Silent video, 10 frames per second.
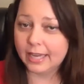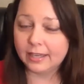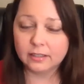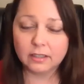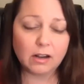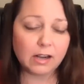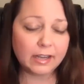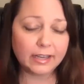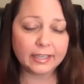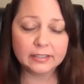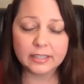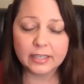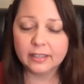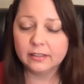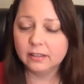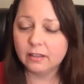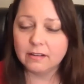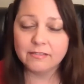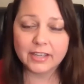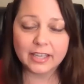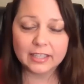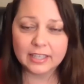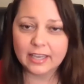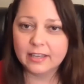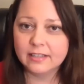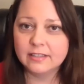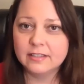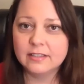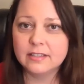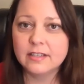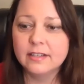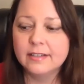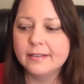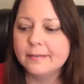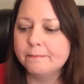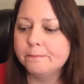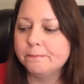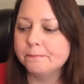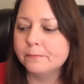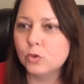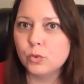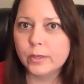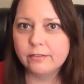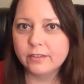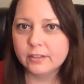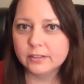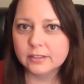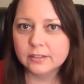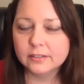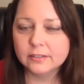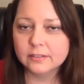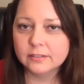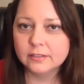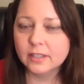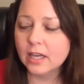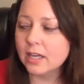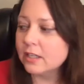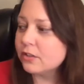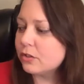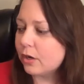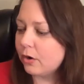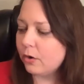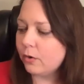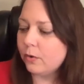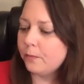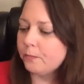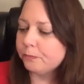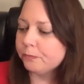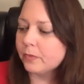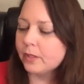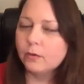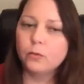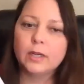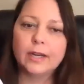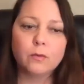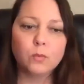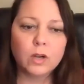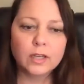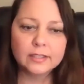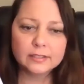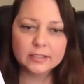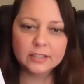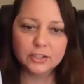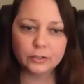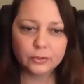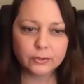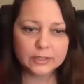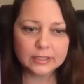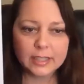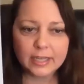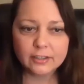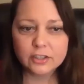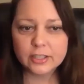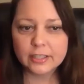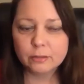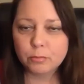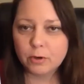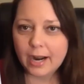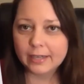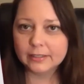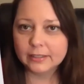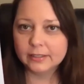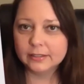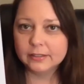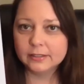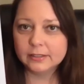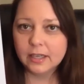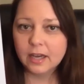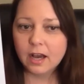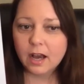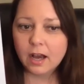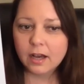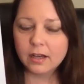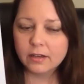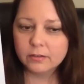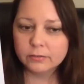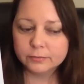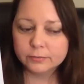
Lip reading: and kind and loving and joy-filled. So what I want to do is an energetic practice of